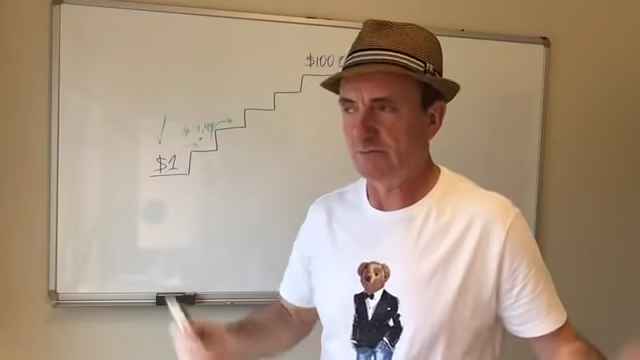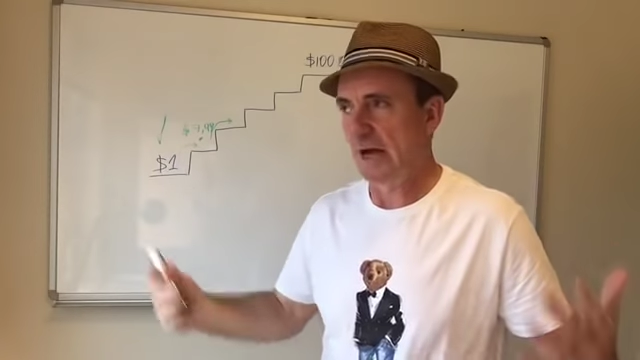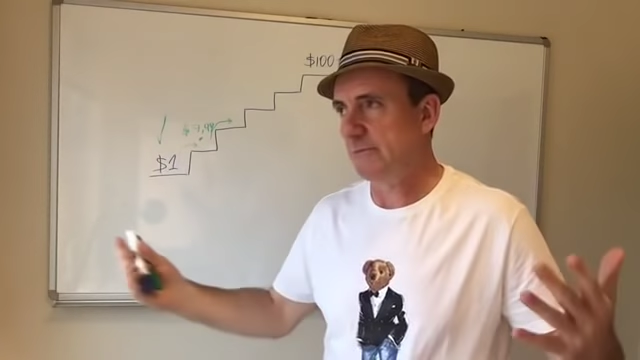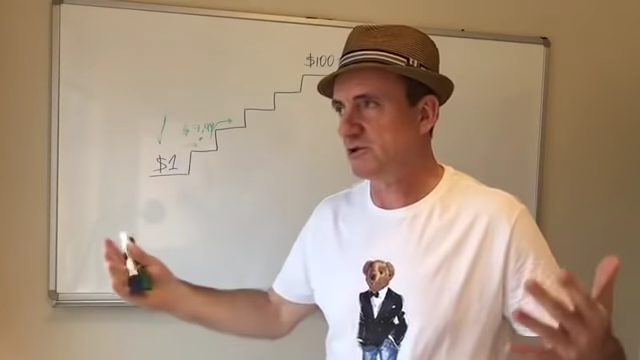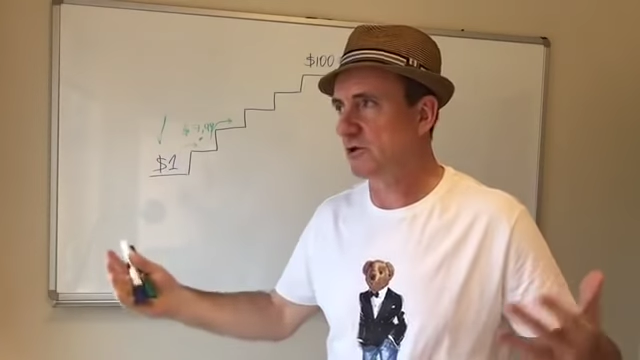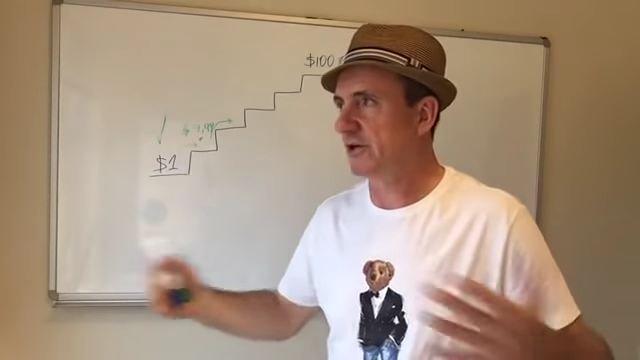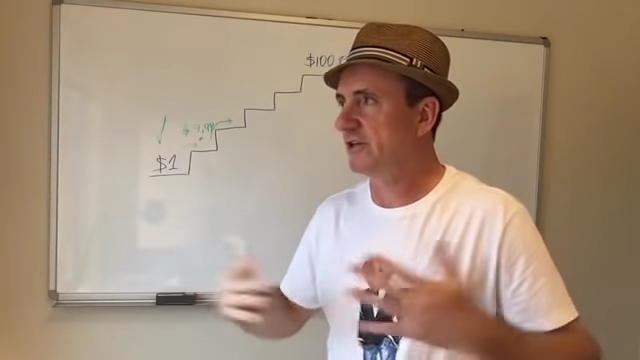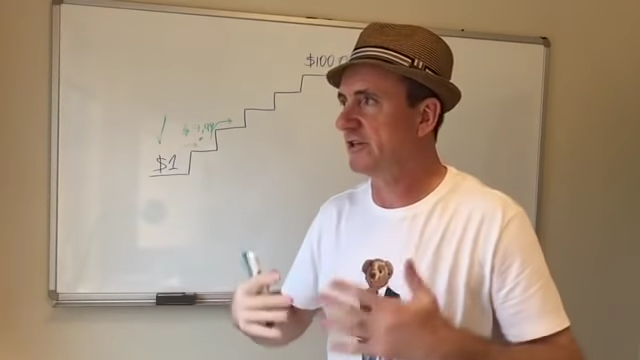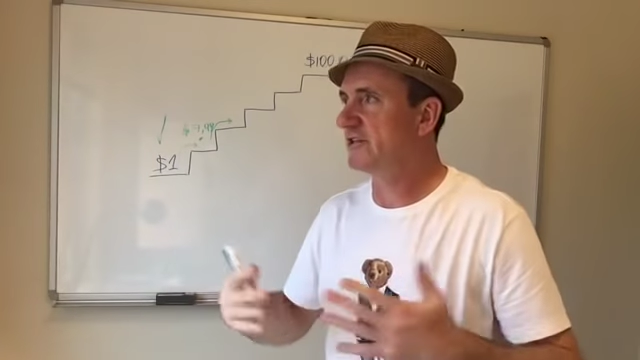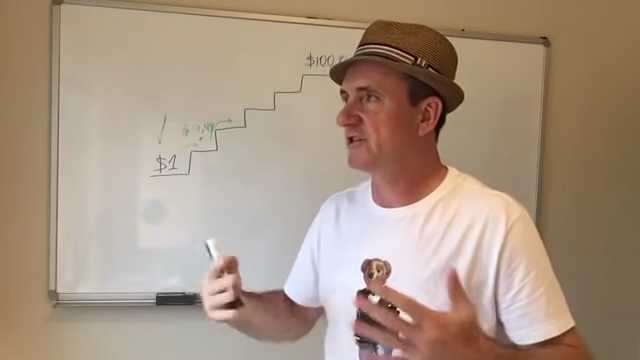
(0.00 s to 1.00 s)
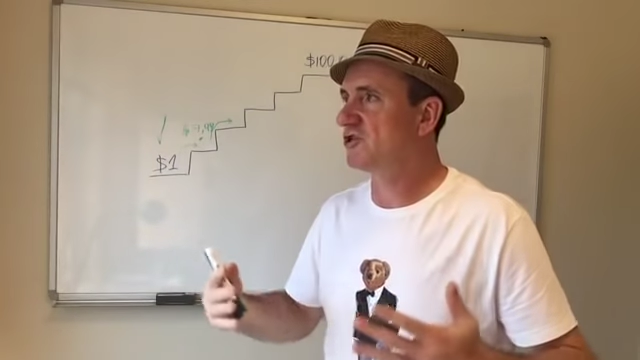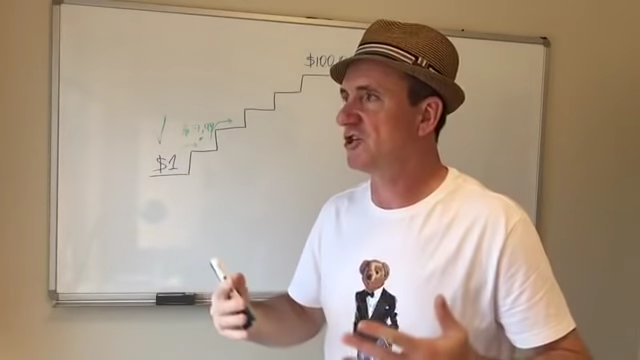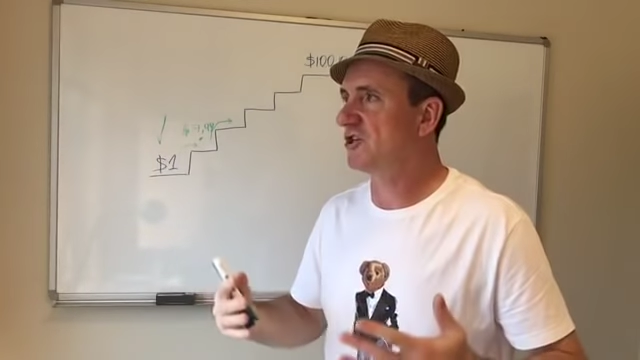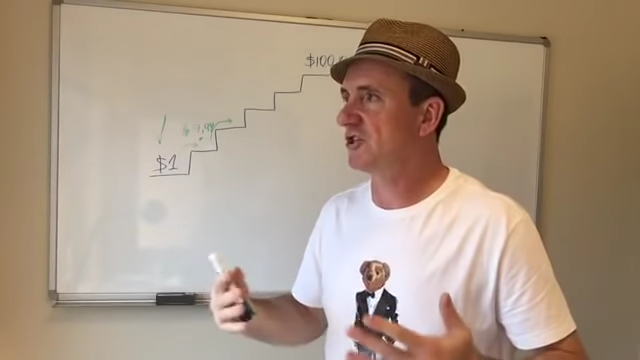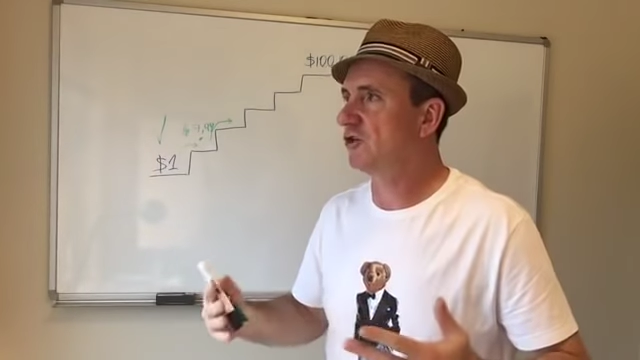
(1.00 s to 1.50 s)
I'm sorry, this is
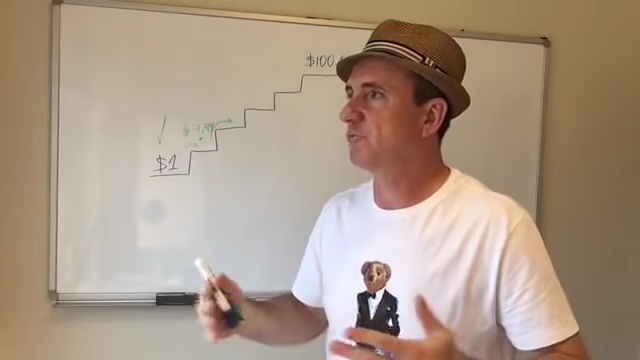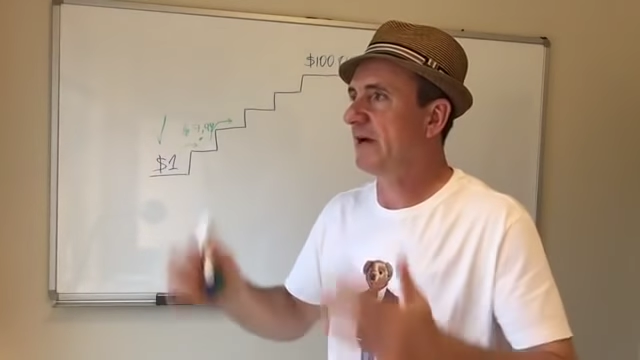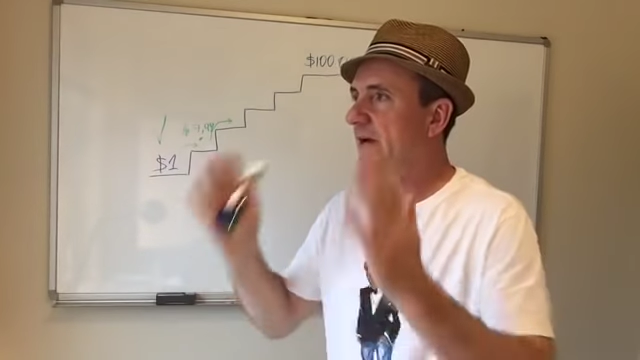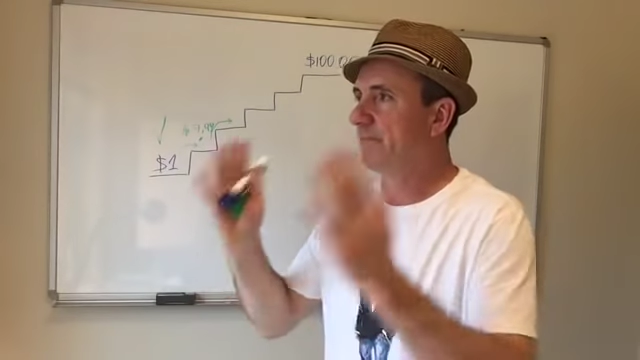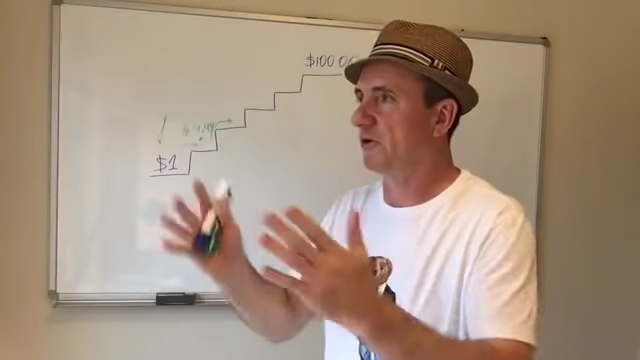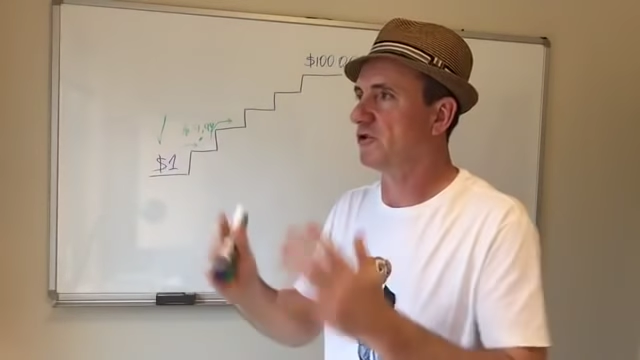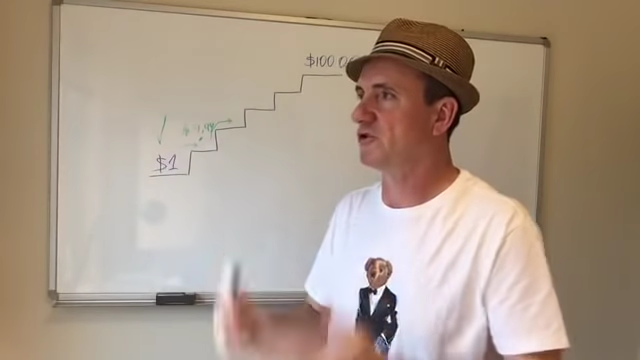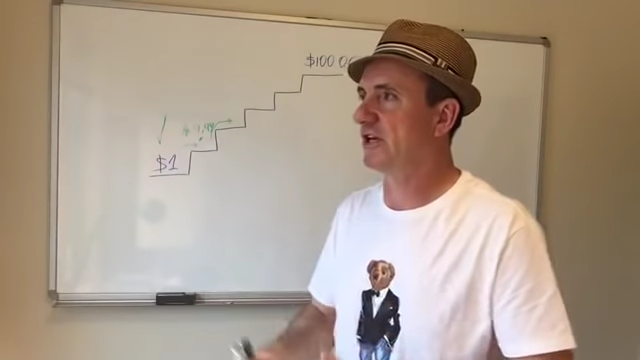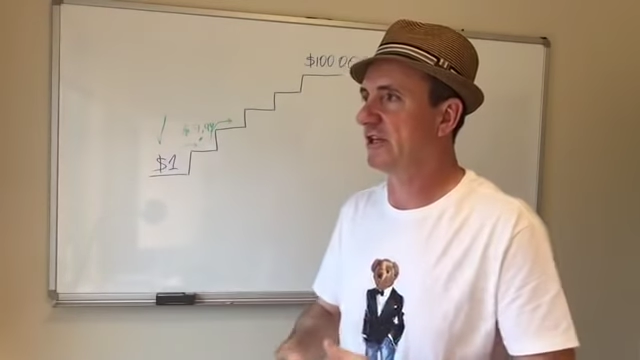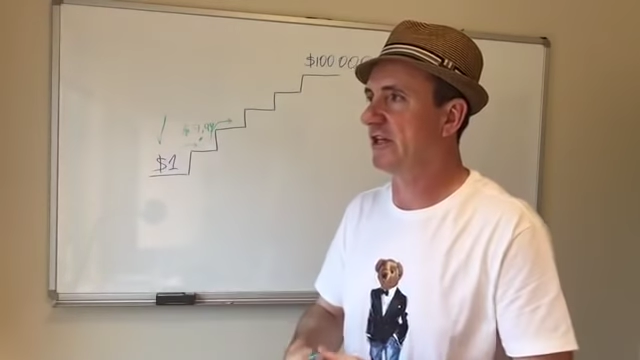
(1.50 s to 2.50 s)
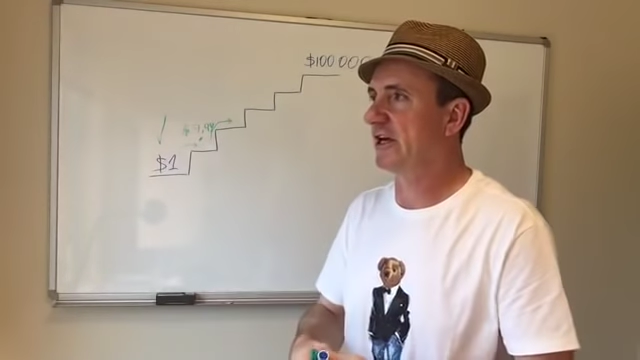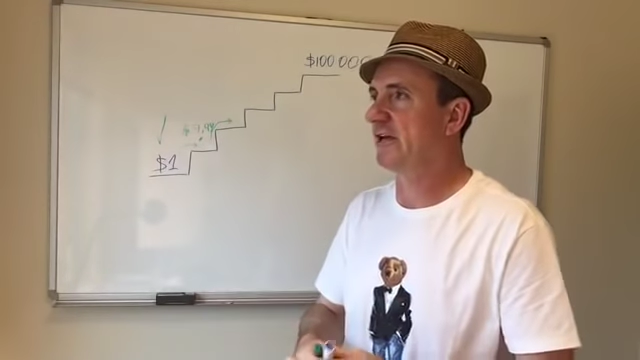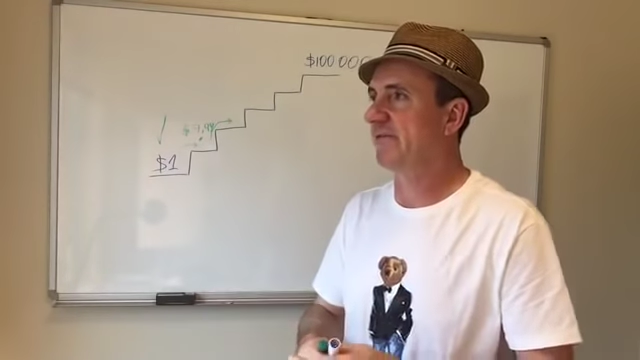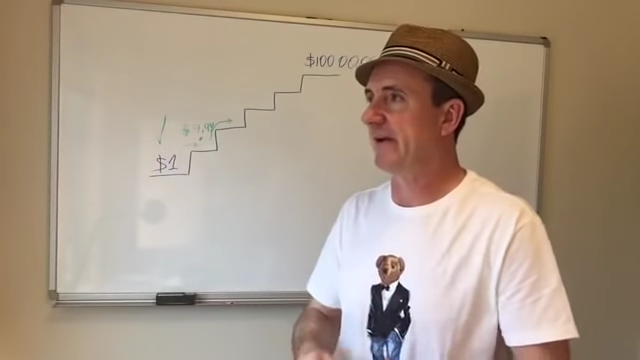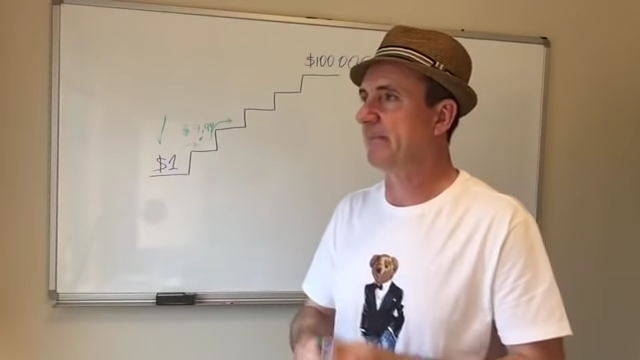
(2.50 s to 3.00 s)
just not my approach that
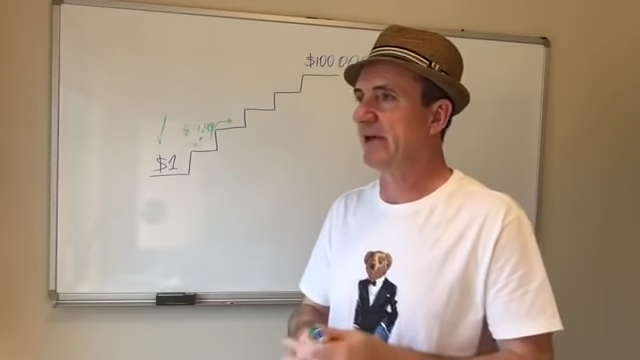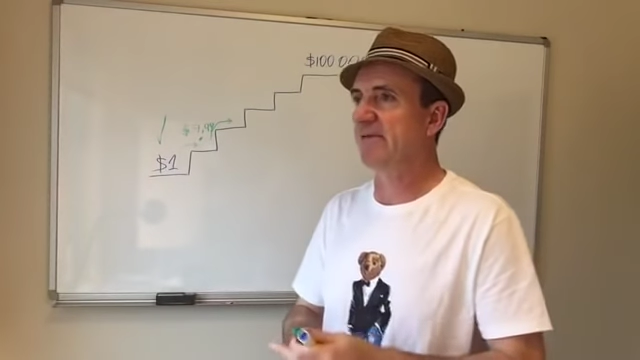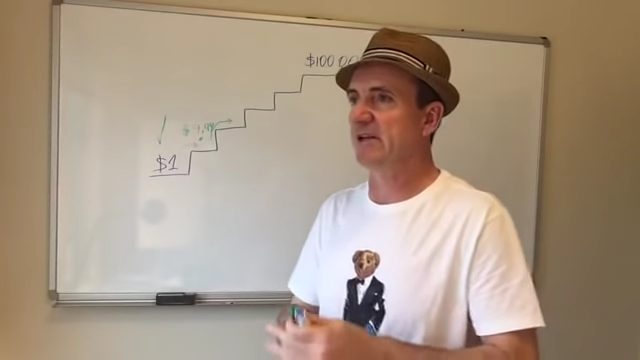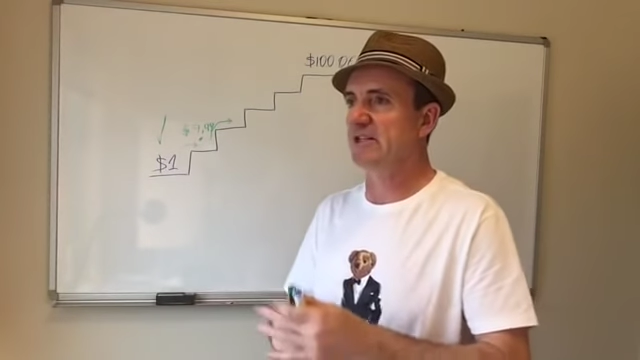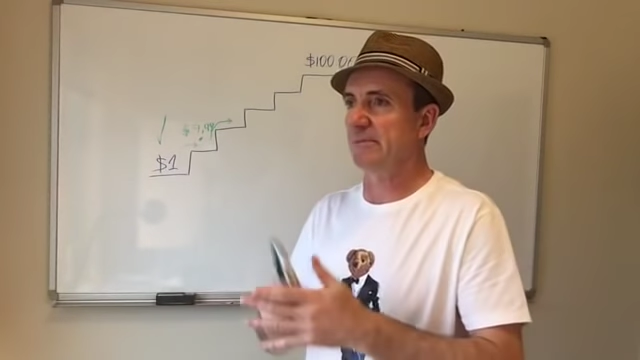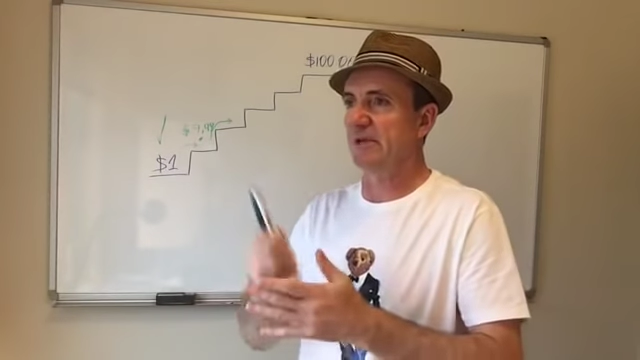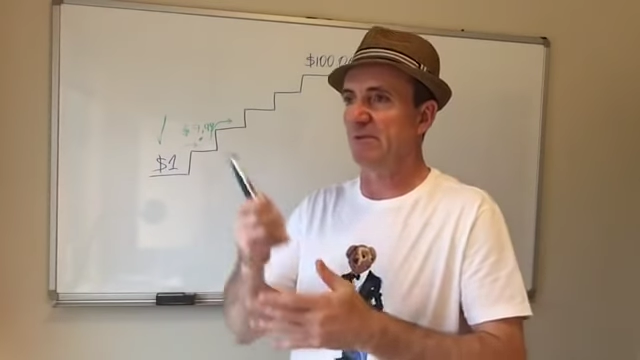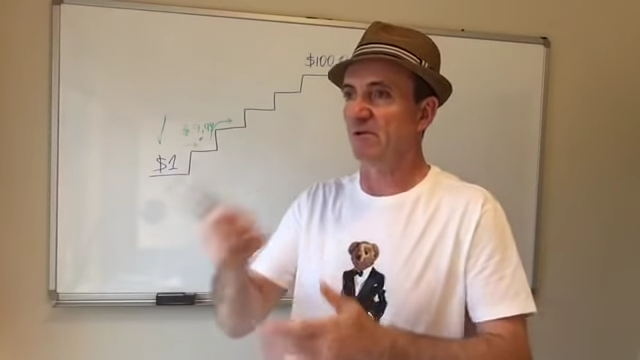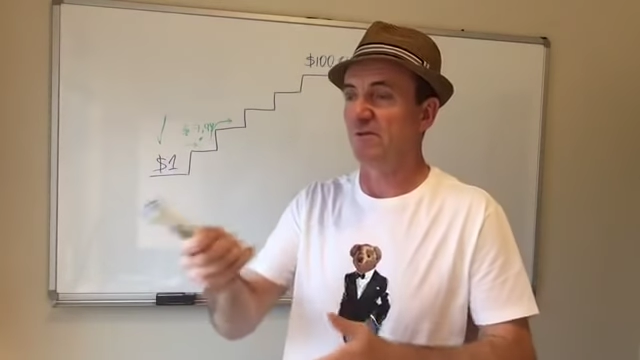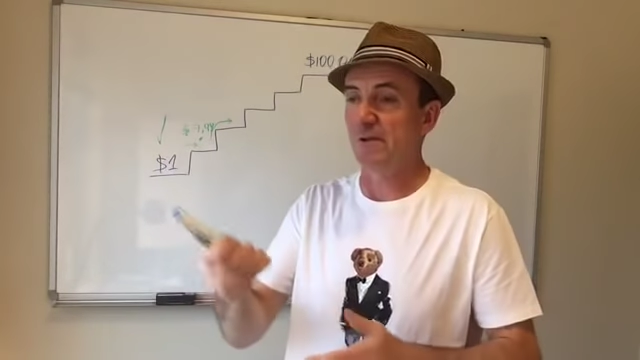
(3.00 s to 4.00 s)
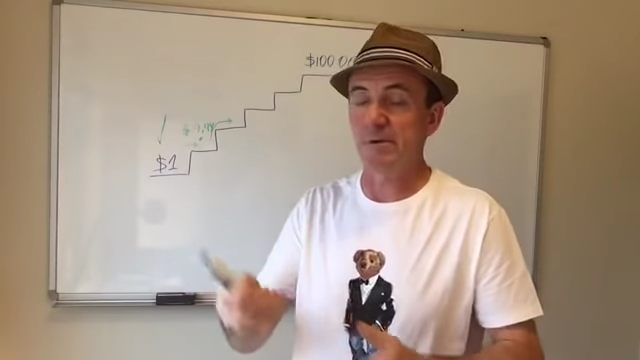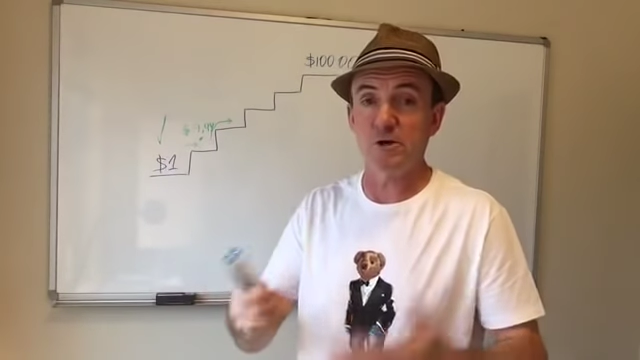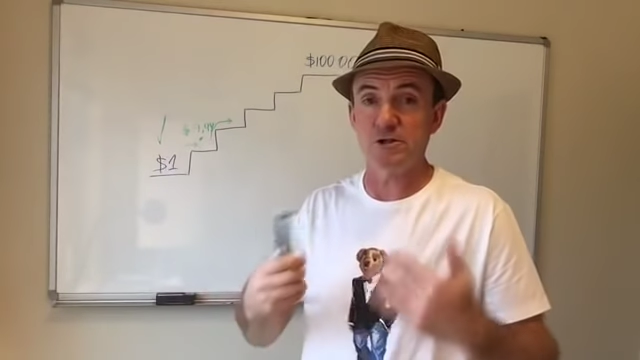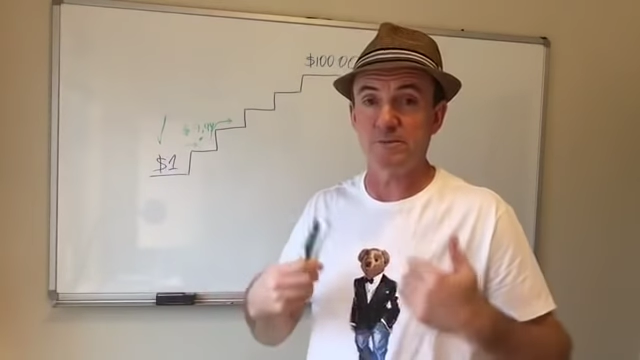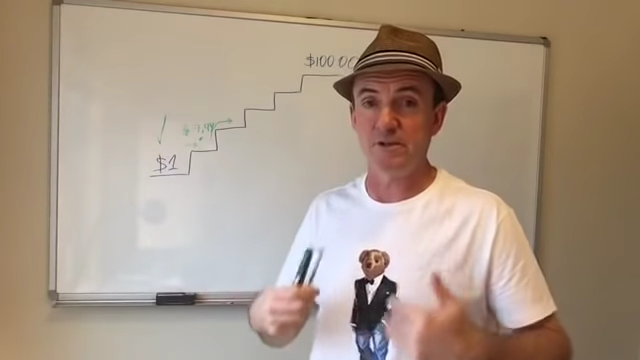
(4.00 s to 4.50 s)
if I'm giving something for free,
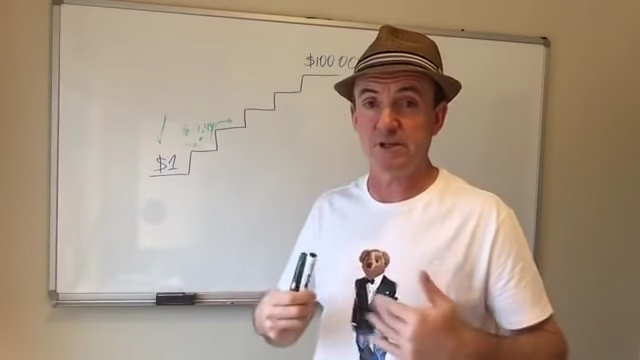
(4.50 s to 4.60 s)
because of the